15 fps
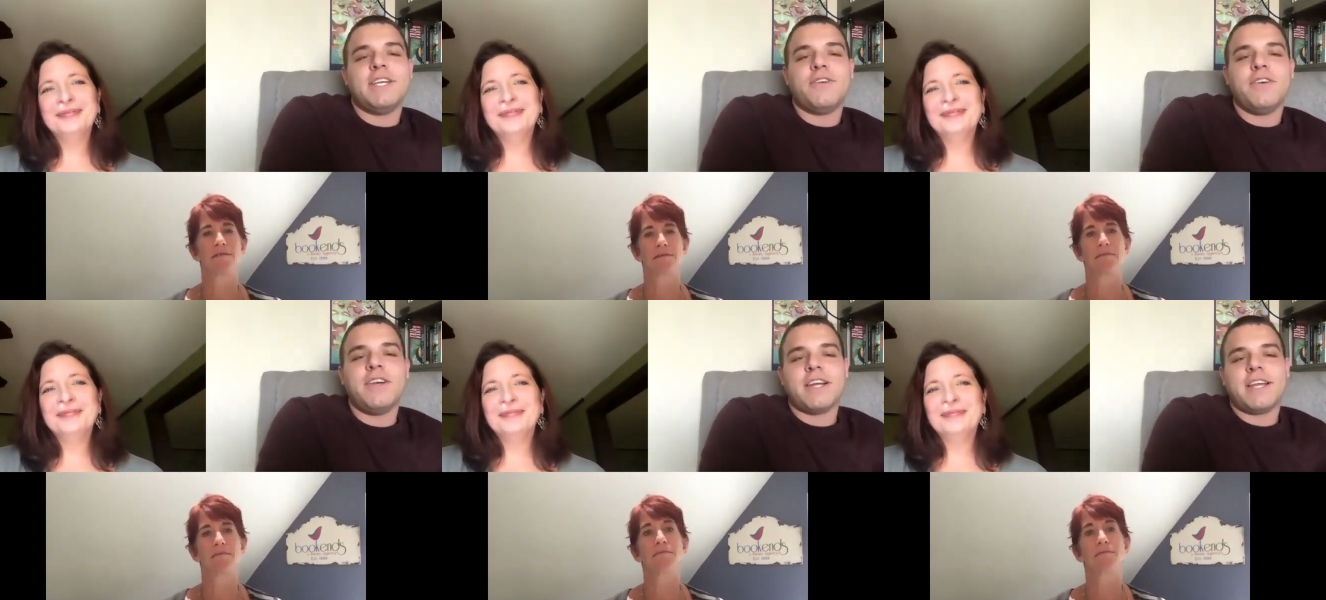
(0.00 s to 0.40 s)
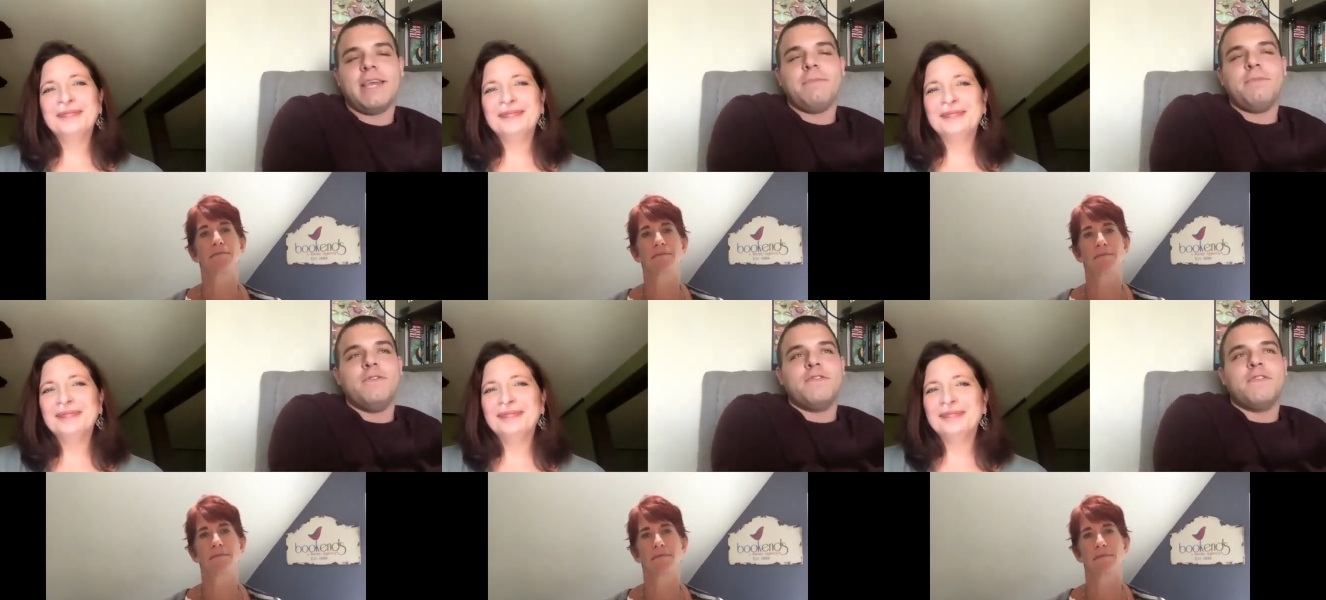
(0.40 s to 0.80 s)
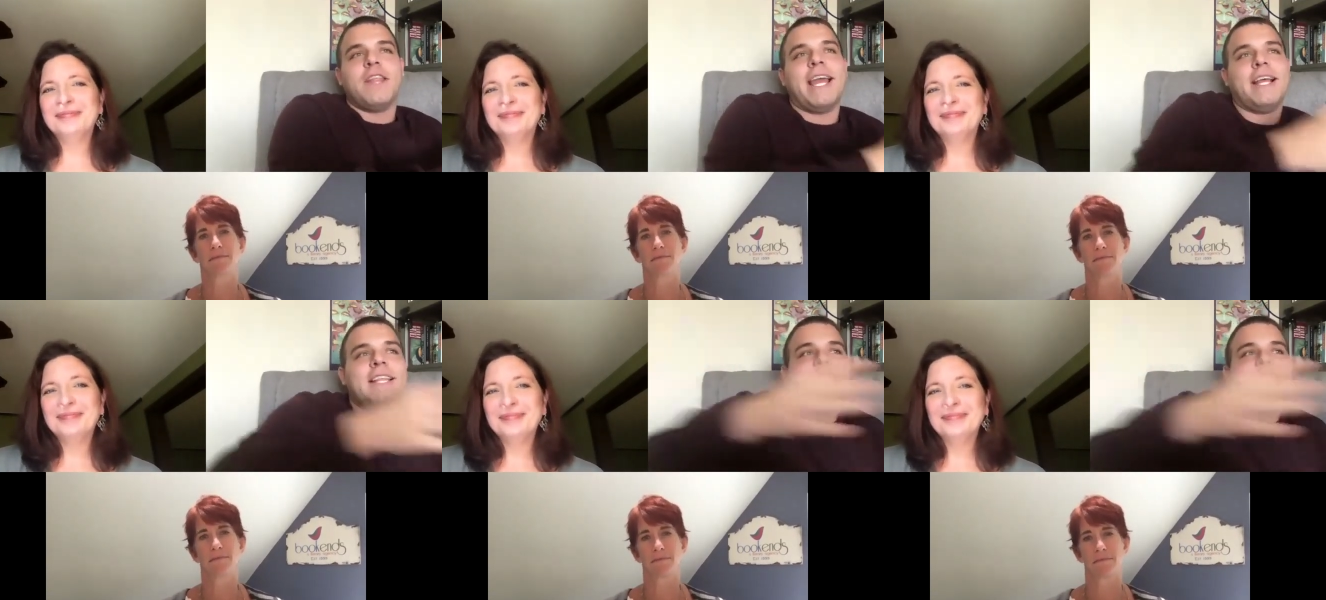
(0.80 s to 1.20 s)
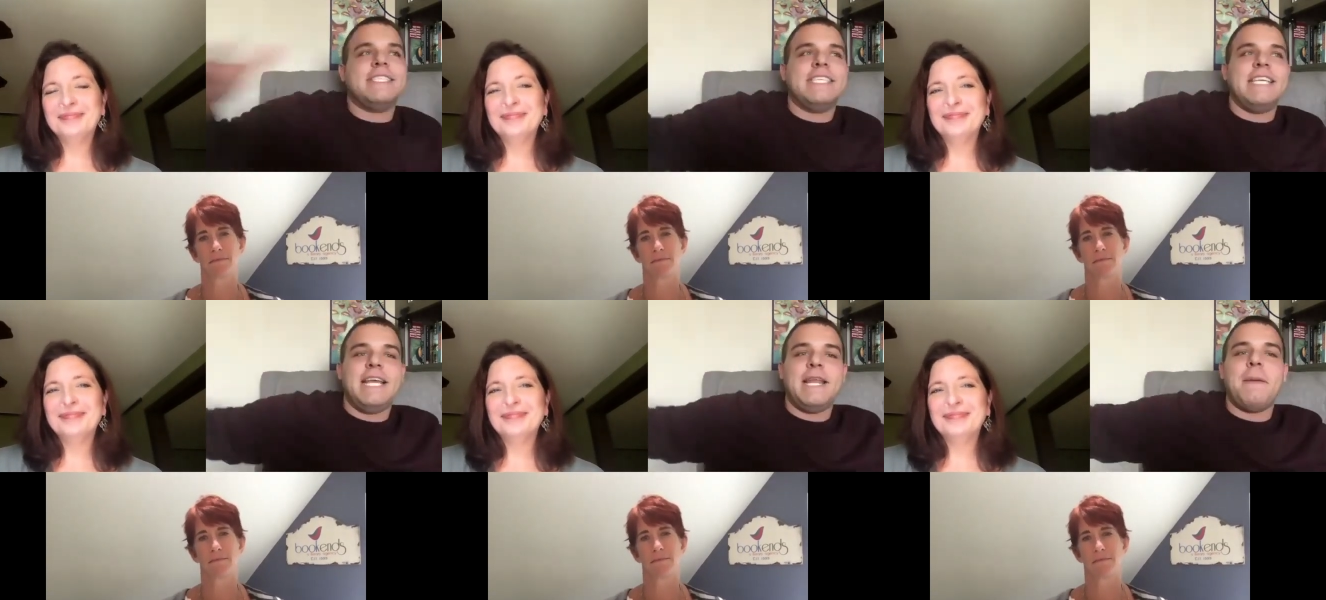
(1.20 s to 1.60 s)
Speaker 1: Kim, you've likely
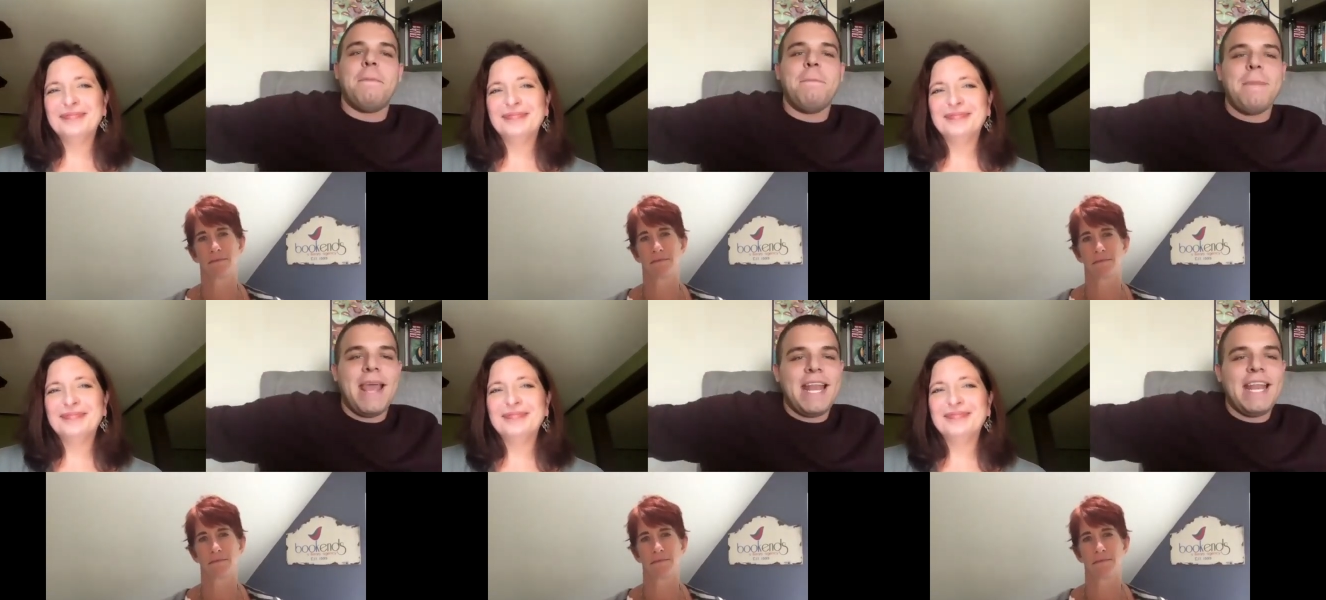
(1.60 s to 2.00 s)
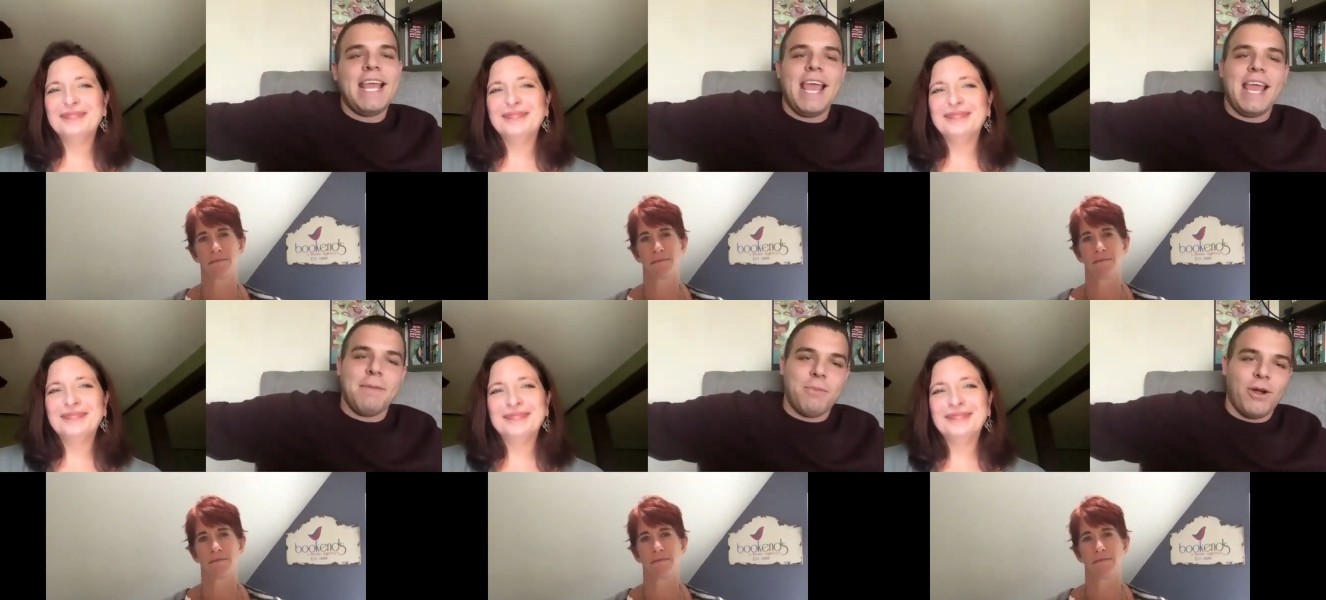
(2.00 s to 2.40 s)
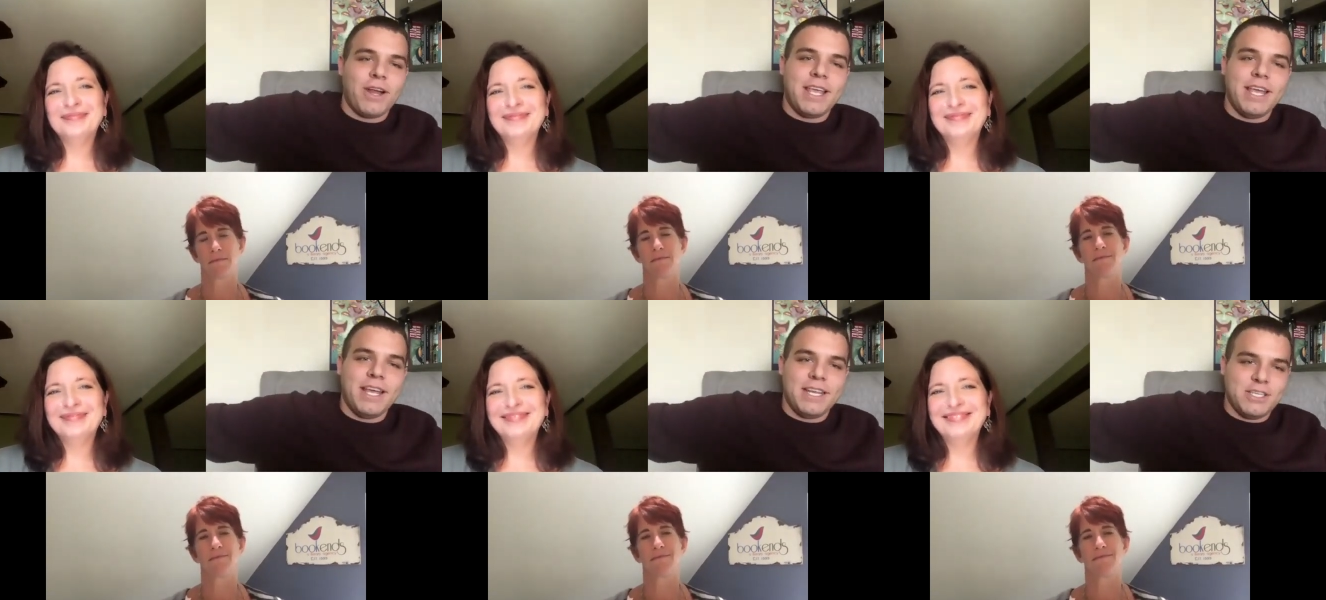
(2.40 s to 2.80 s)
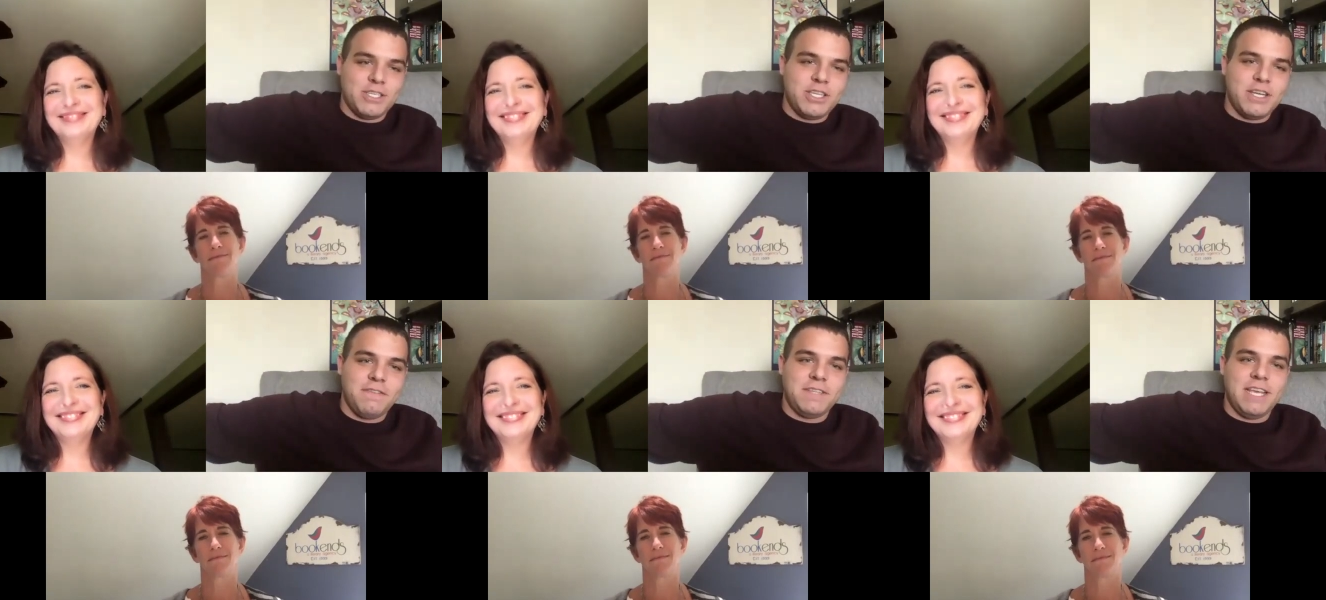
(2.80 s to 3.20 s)
seen many a market shift
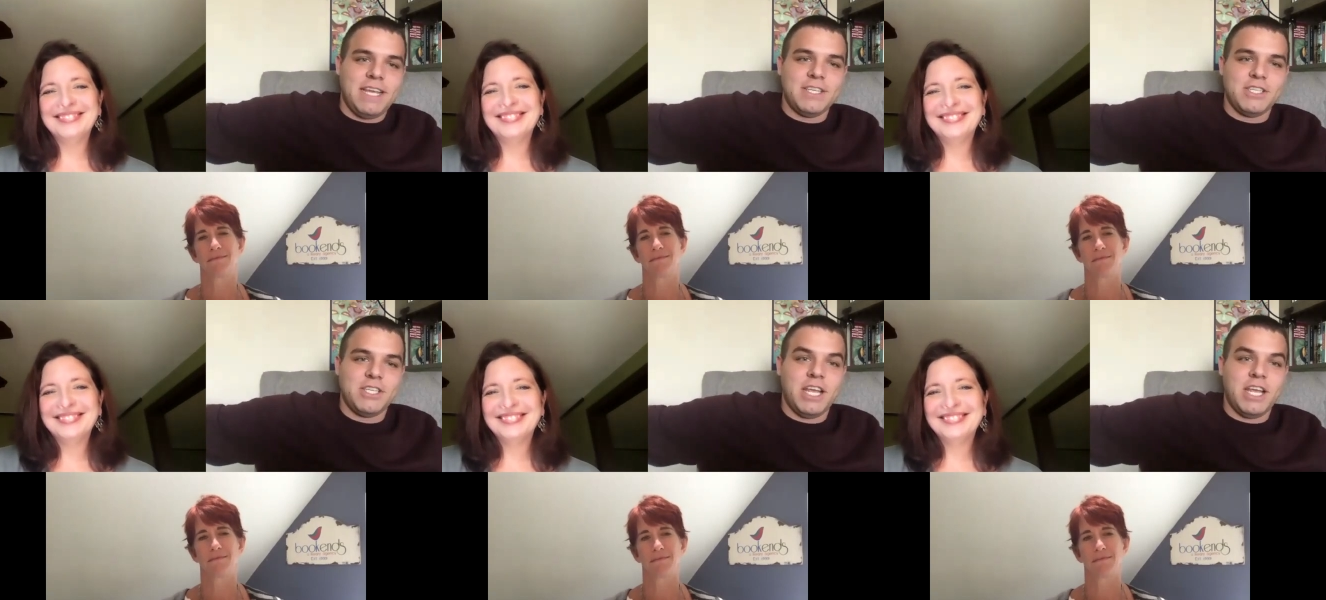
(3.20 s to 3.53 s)
and change,